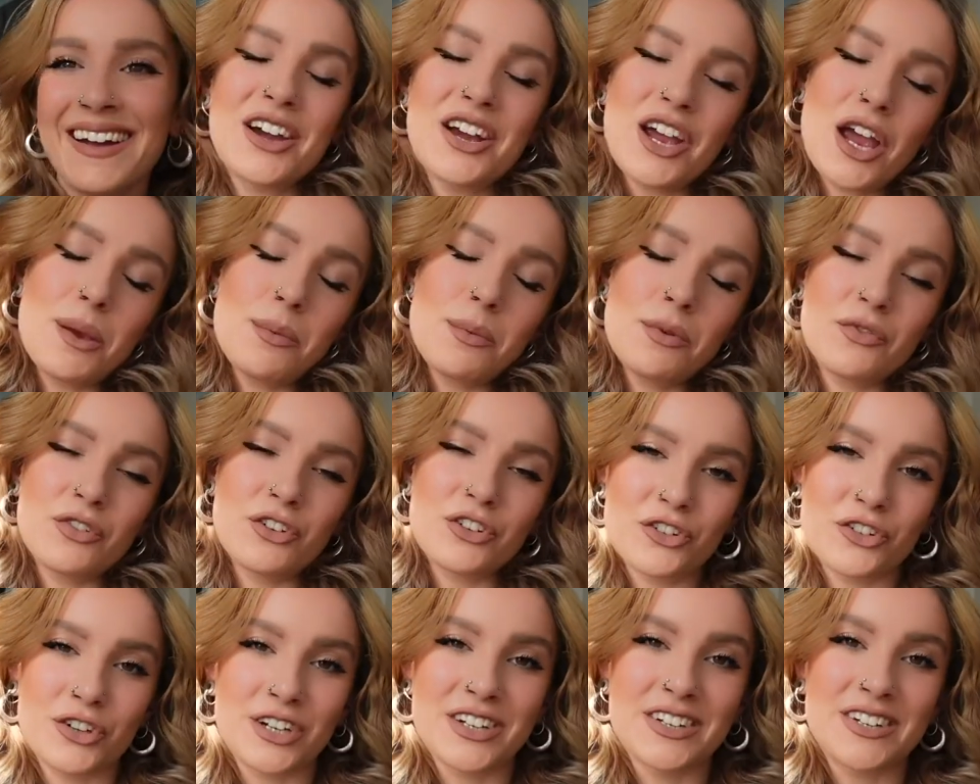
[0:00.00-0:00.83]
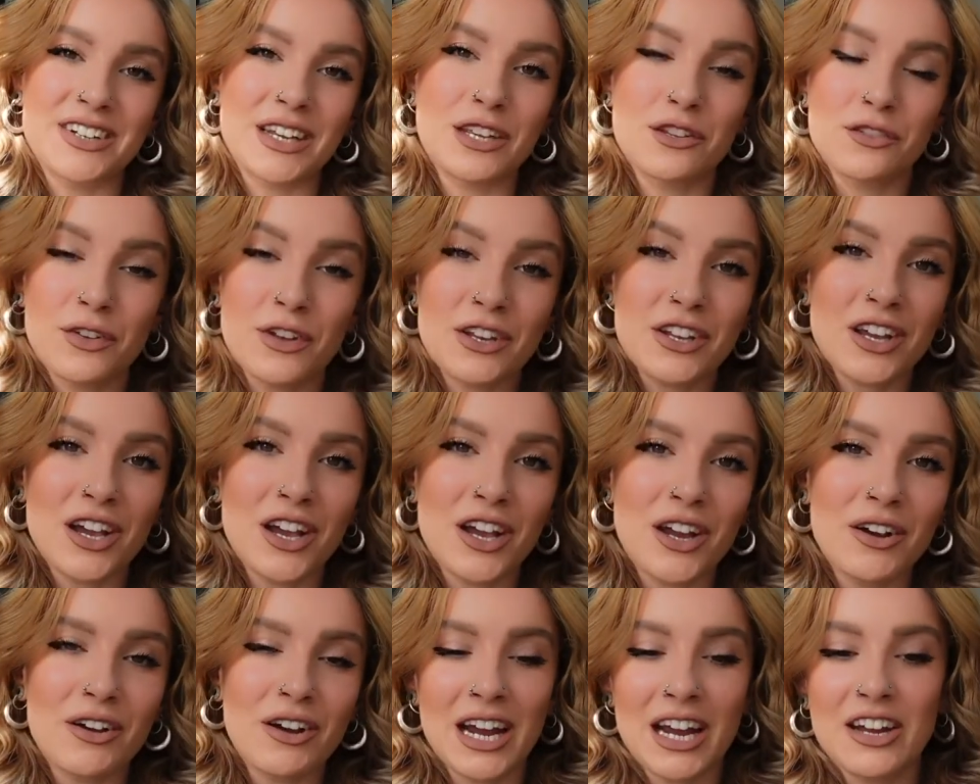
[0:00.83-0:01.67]
I hope you've enjoyed today's
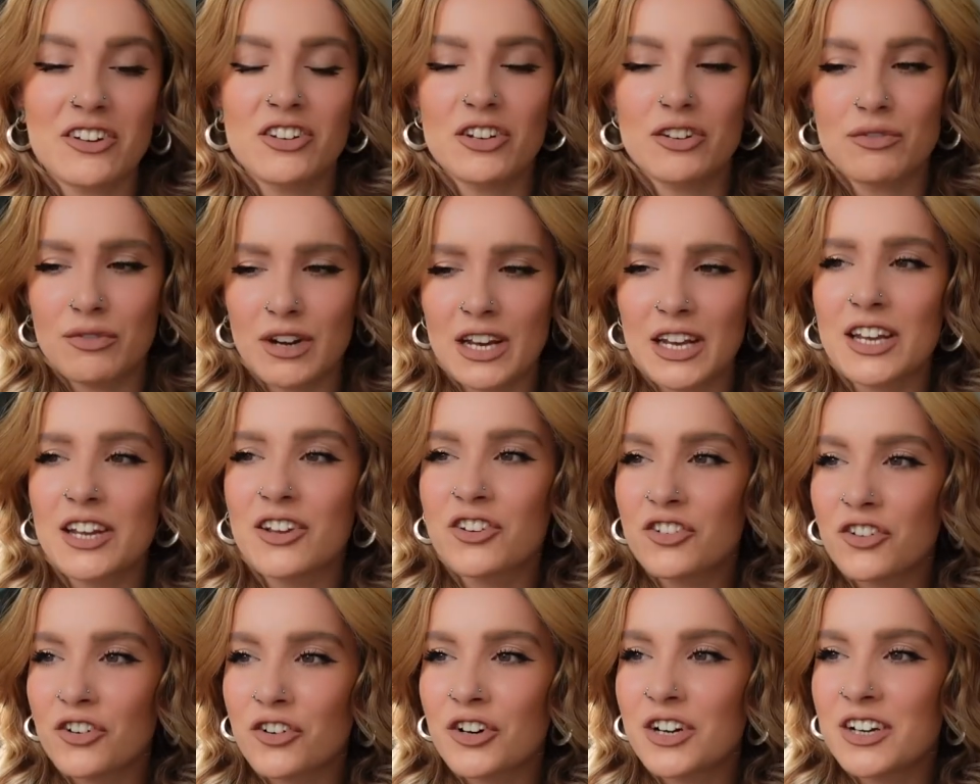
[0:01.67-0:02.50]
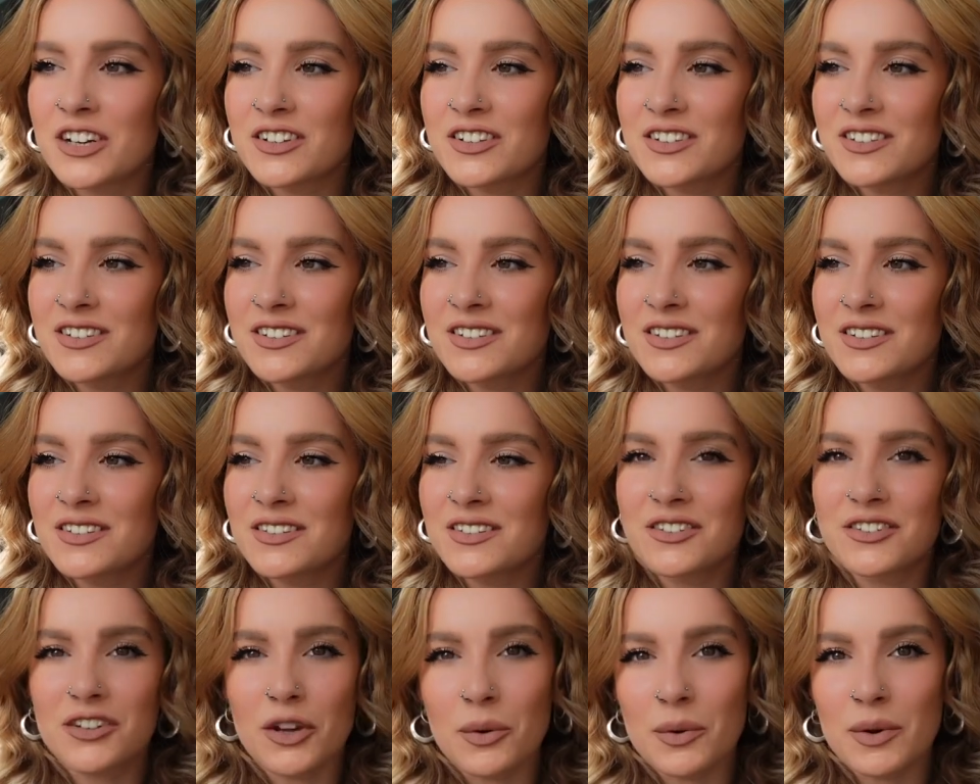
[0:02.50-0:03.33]
video. I actually really enjoyed
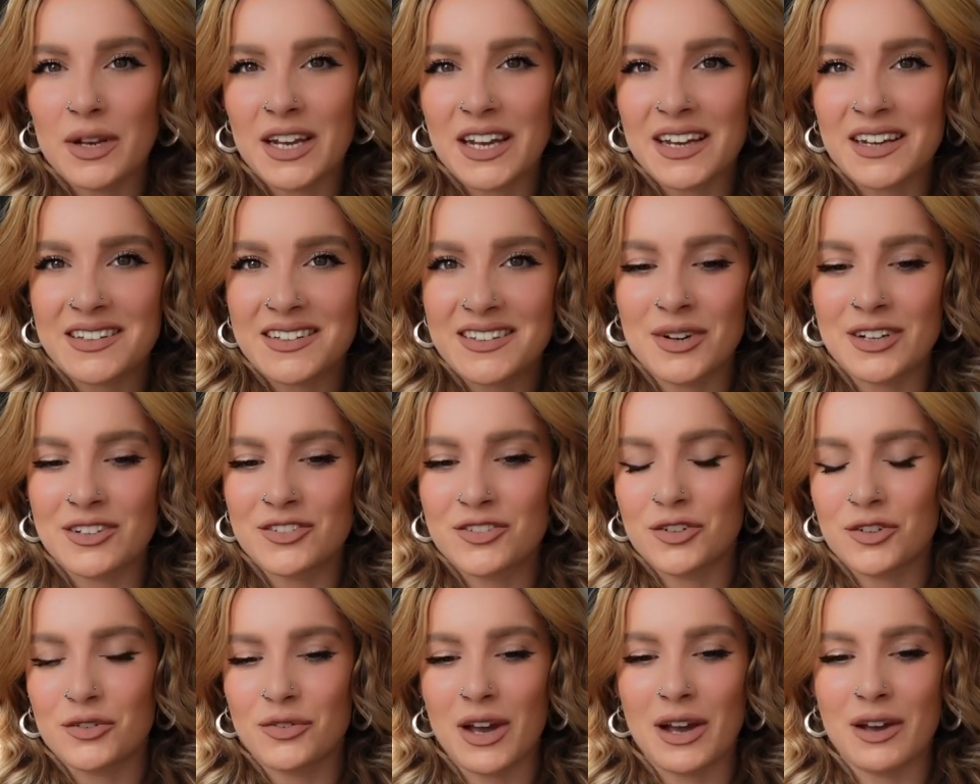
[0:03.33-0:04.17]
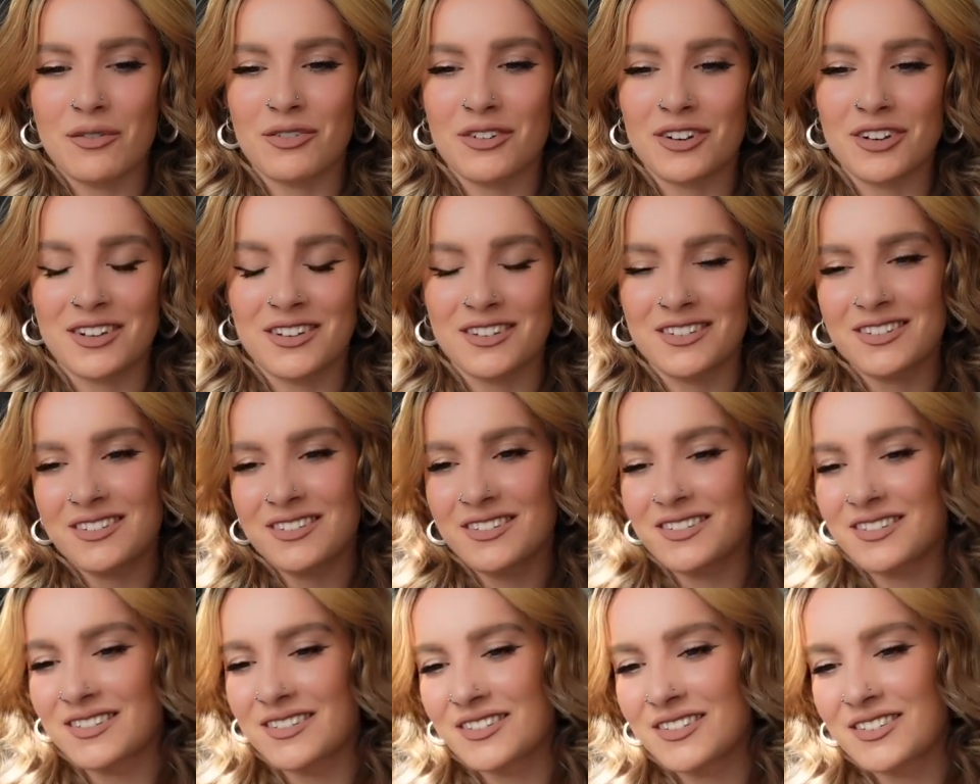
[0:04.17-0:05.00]
doing this and sort of having a
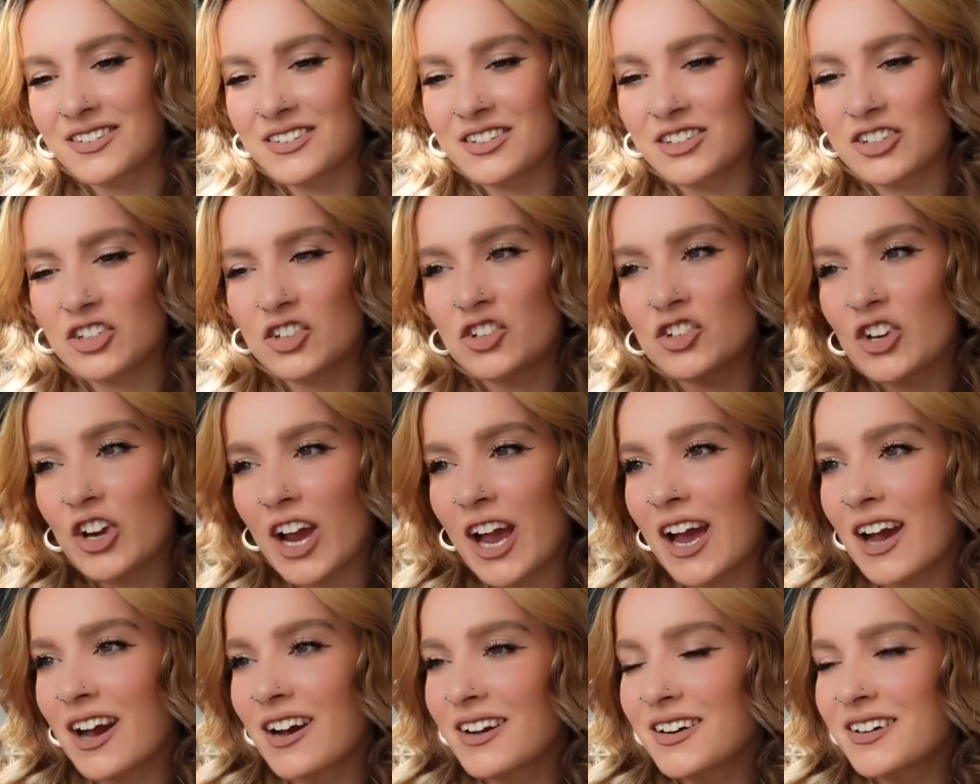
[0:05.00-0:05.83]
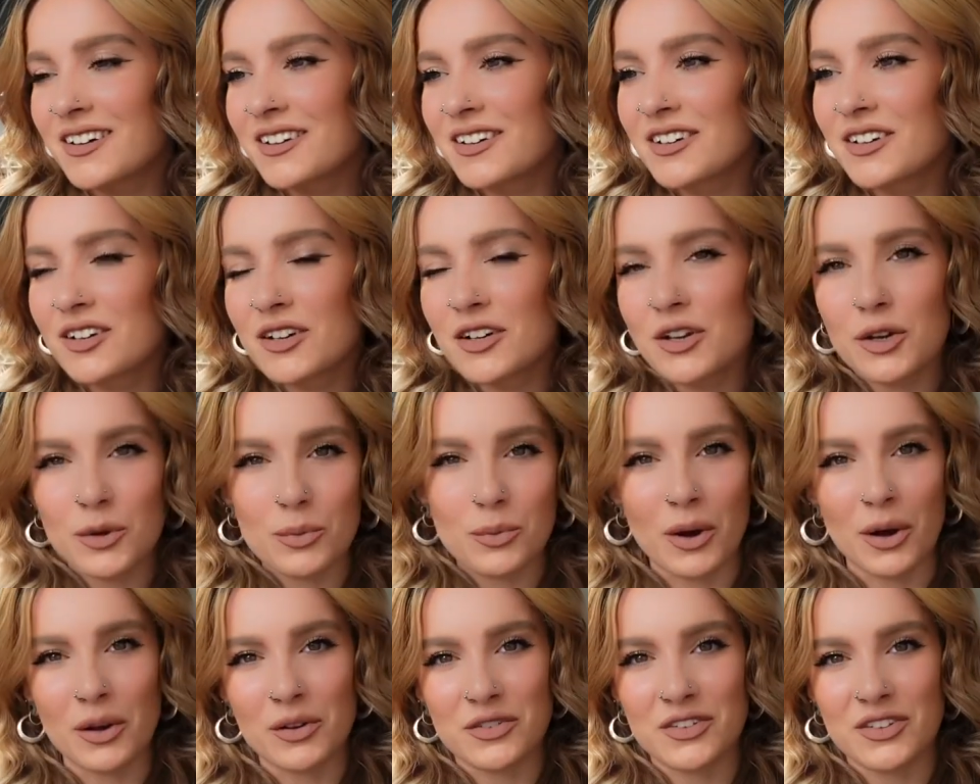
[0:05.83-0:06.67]
chat
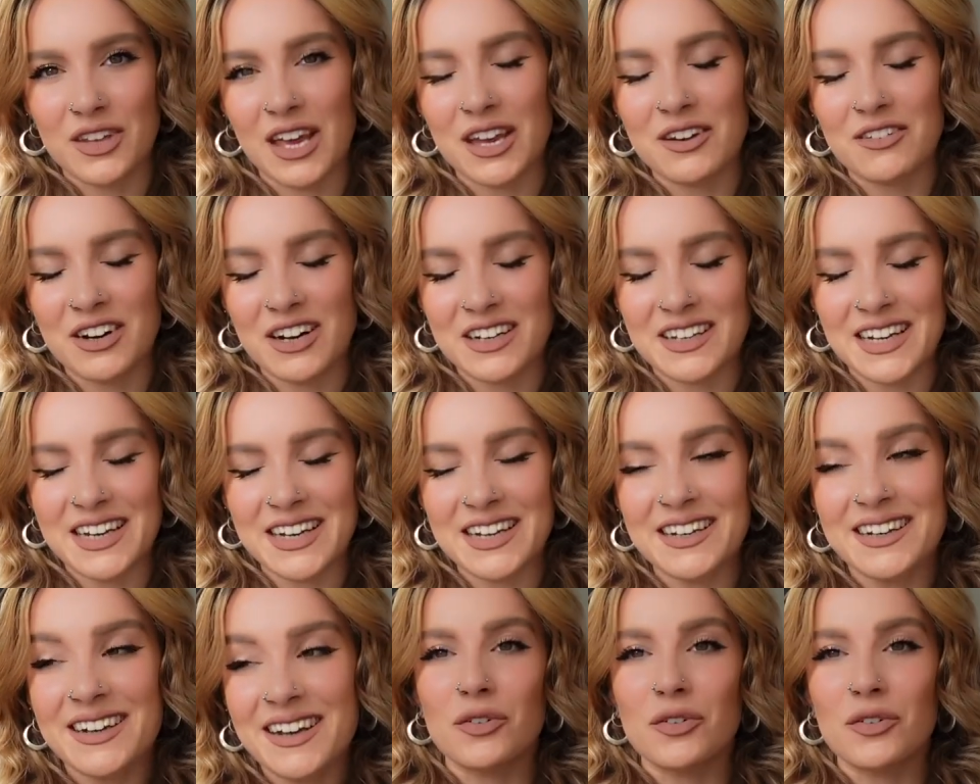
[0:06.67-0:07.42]
whilst getting ready.